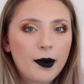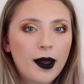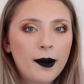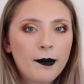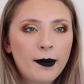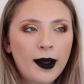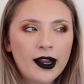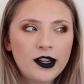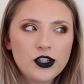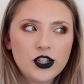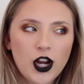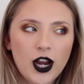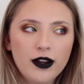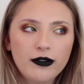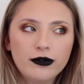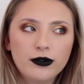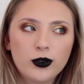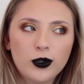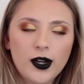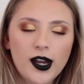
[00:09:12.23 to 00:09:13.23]
I might try
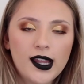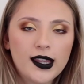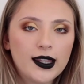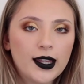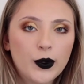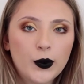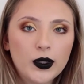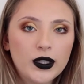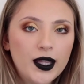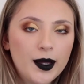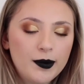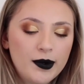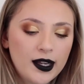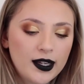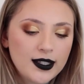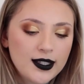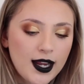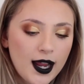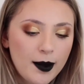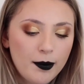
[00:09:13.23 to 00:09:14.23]
for a liquid lip
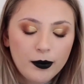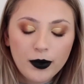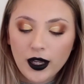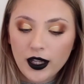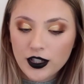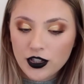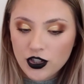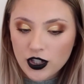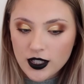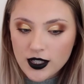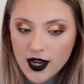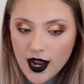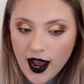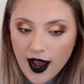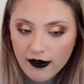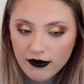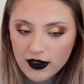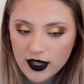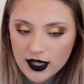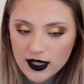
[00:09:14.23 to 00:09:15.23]
next time, but just to
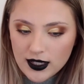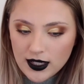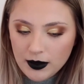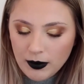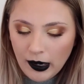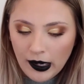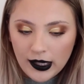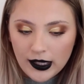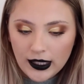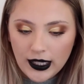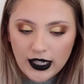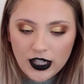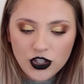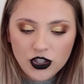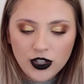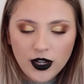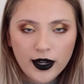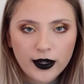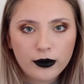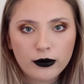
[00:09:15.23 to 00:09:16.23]
have this in my
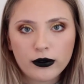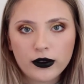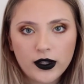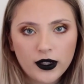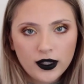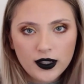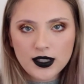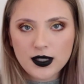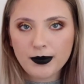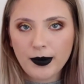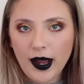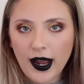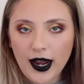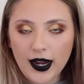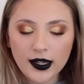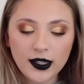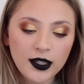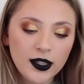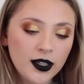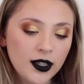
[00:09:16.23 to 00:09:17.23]
collection, I don't think it's
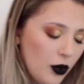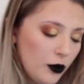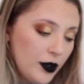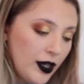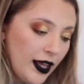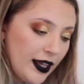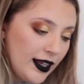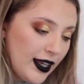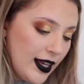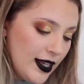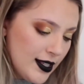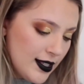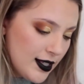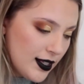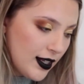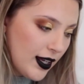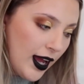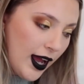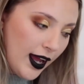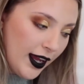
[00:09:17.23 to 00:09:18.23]
bad. Oh, and I guess
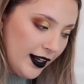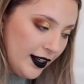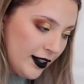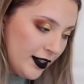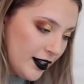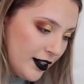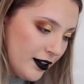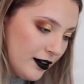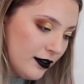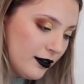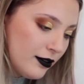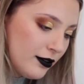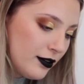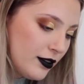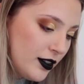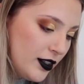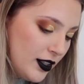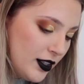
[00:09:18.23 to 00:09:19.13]
kind of